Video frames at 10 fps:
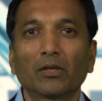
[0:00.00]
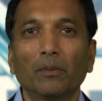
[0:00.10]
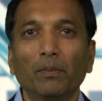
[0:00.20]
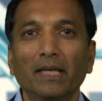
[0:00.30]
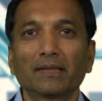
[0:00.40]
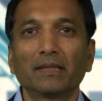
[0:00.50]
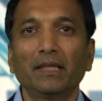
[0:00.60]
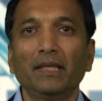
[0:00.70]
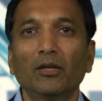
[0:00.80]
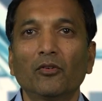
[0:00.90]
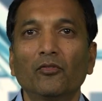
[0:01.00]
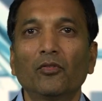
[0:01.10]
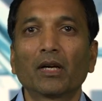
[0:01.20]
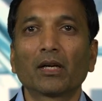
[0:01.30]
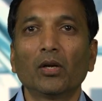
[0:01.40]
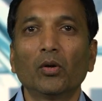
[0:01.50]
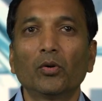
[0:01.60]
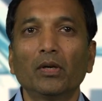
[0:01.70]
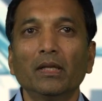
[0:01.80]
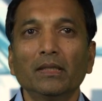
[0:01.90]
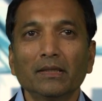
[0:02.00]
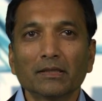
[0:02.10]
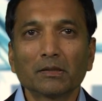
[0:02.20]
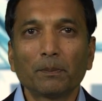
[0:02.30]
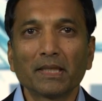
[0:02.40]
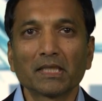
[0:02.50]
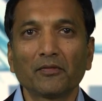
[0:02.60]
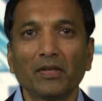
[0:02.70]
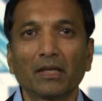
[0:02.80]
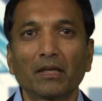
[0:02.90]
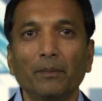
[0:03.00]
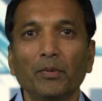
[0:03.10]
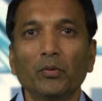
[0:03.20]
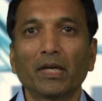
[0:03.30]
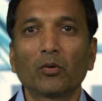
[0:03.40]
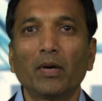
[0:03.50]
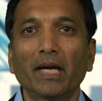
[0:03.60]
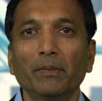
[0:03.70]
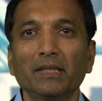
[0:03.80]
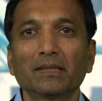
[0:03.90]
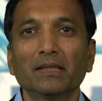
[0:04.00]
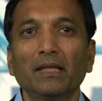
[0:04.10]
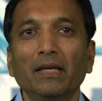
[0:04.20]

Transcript: the complexity of workload-specific compute requirements